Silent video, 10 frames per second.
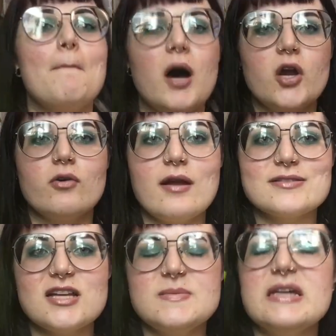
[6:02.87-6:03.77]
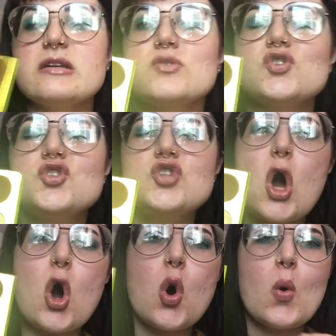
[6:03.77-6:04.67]
Modern Renaissance because I was
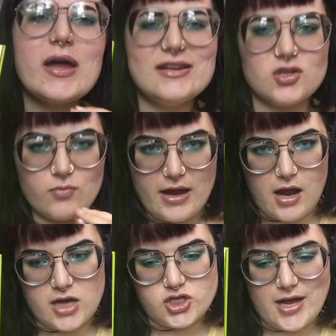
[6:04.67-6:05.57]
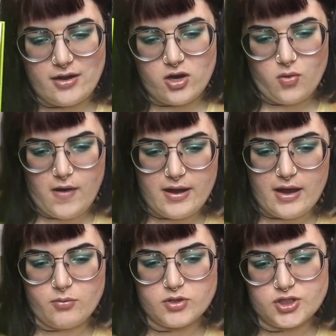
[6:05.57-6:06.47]
so into red eyeshadow, and
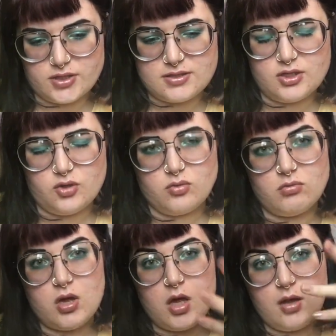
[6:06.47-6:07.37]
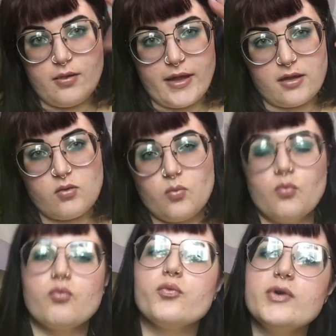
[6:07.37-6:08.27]
I would just do like
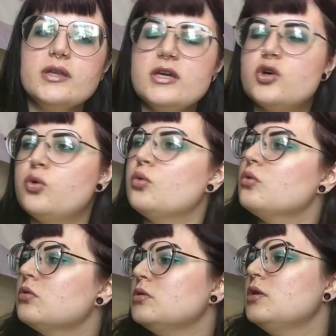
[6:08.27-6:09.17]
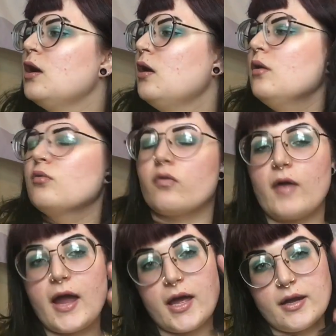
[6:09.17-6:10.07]
really cool
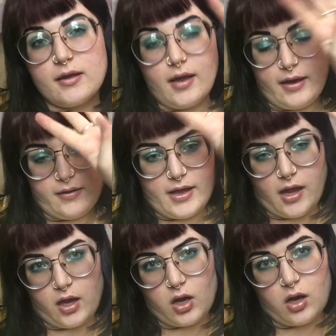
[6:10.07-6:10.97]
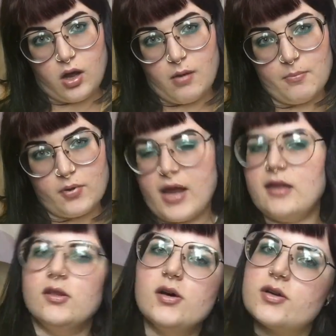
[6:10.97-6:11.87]
red and like ombre
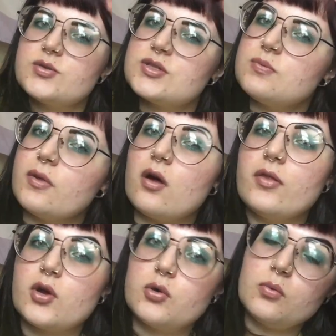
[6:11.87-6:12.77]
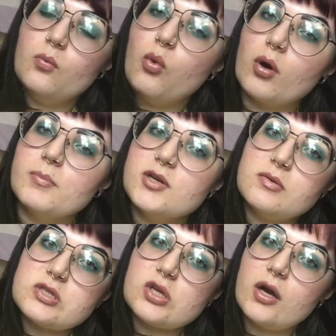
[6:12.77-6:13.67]
looks with all the warm
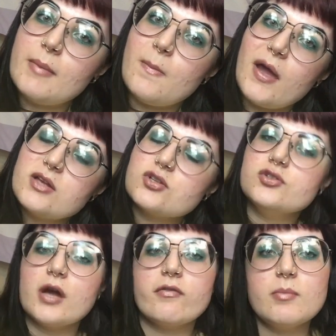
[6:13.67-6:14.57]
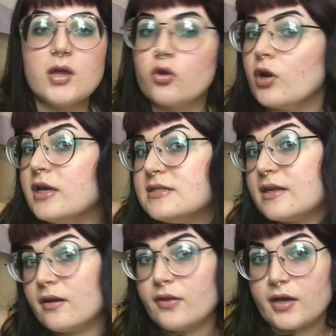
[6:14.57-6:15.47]
tones. Sorry, my bangs are driving me crazy
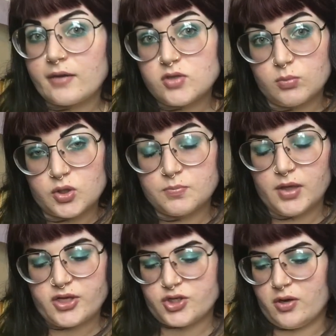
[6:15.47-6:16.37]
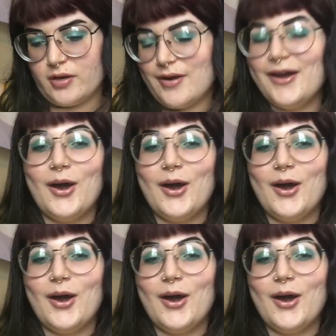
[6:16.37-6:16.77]
and I think I have too much blush on.